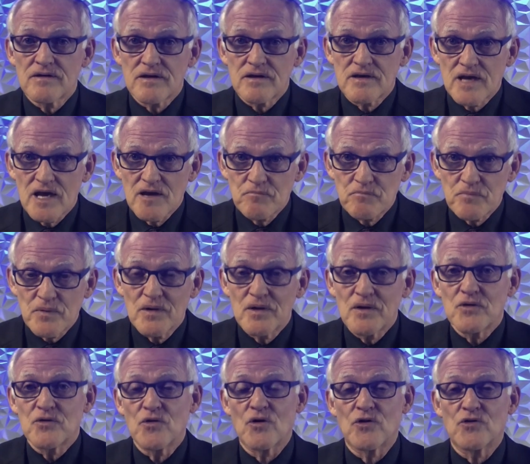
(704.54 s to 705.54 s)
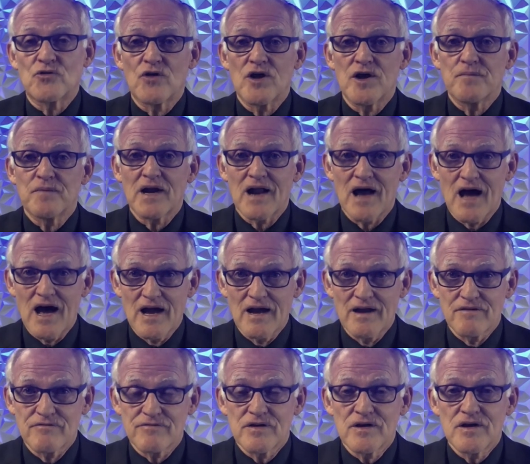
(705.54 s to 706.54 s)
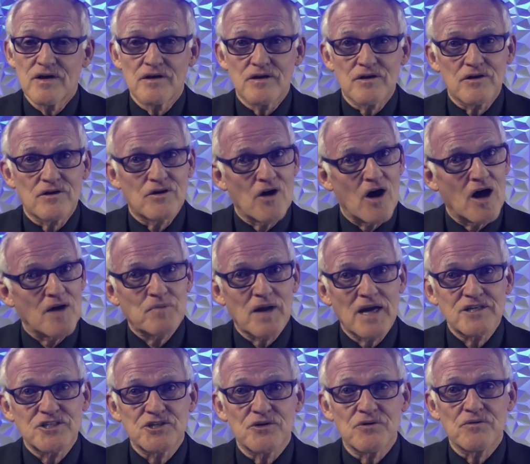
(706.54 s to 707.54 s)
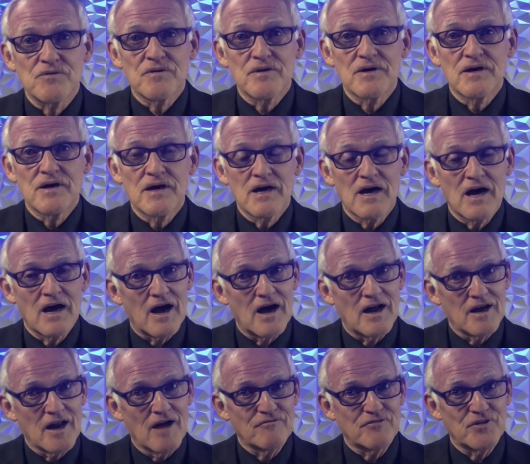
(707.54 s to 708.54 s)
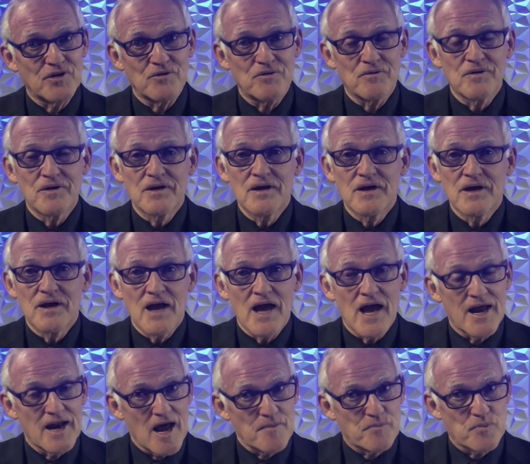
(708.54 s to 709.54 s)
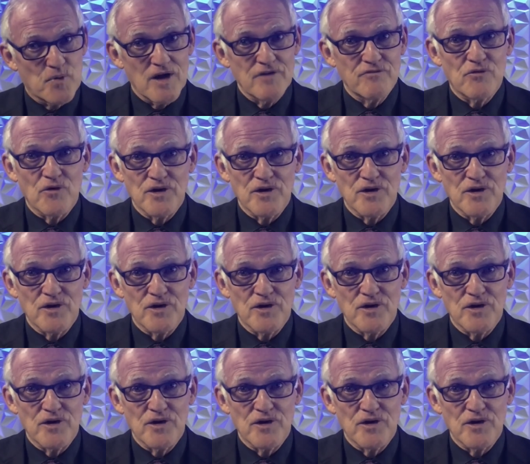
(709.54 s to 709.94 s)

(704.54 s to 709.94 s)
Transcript: Keep your dream alive. God bless you. I love you, and I pray for